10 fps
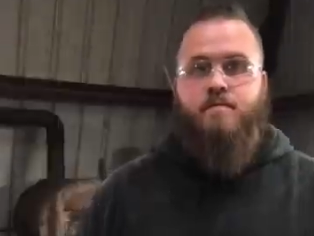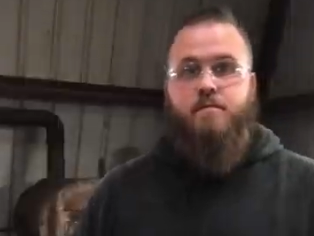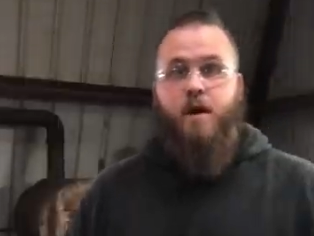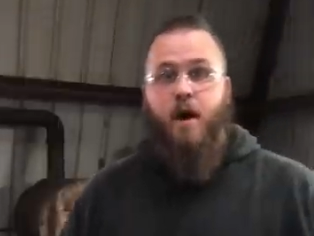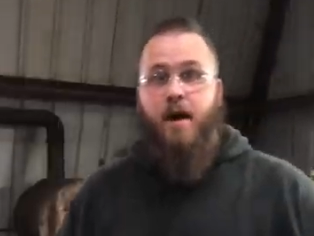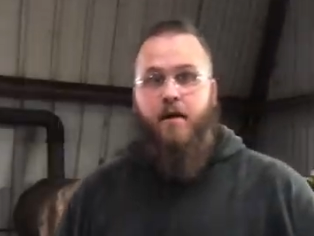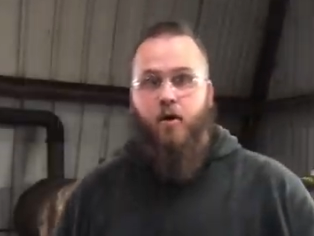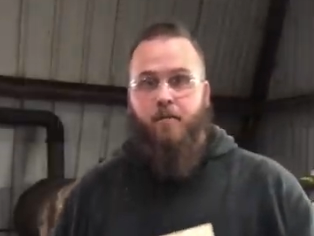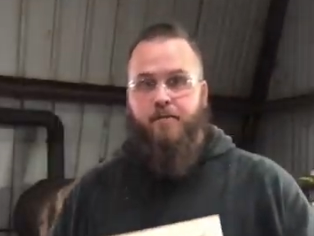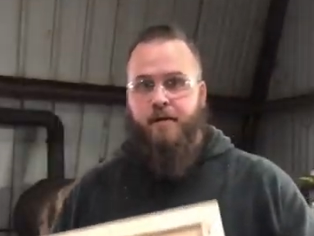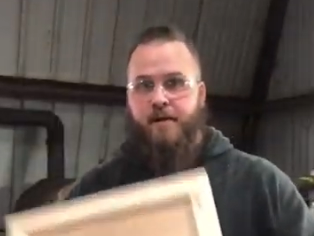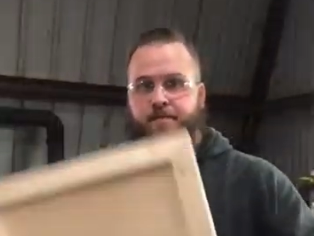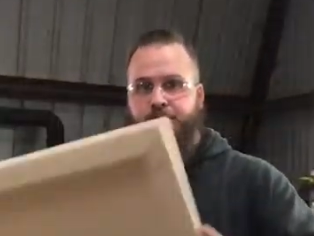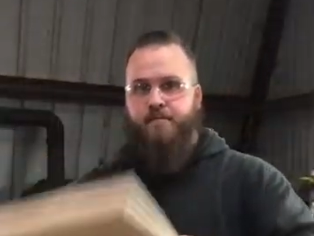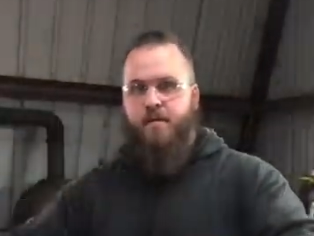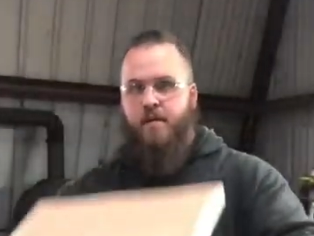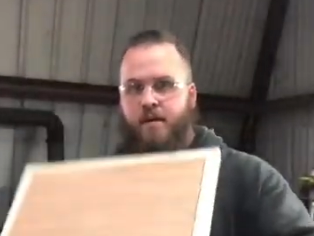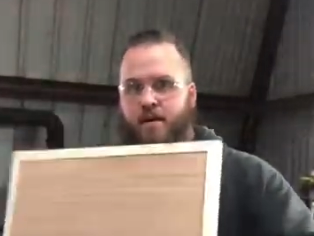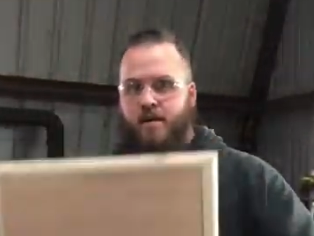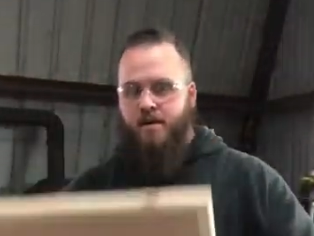All right, hopefully
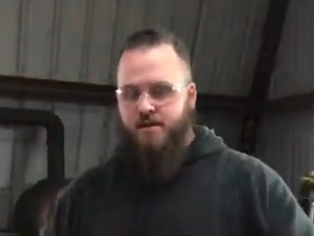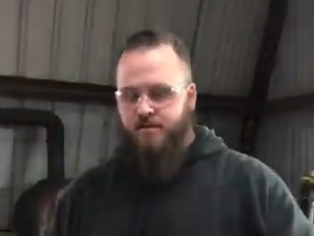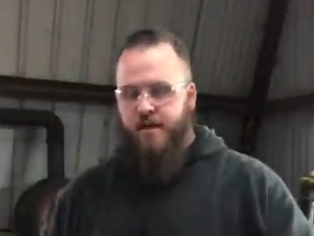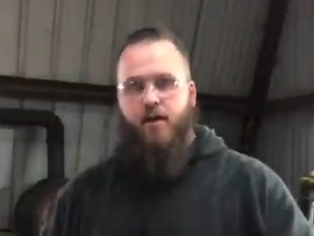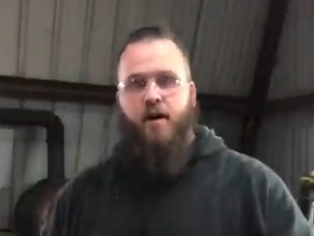this video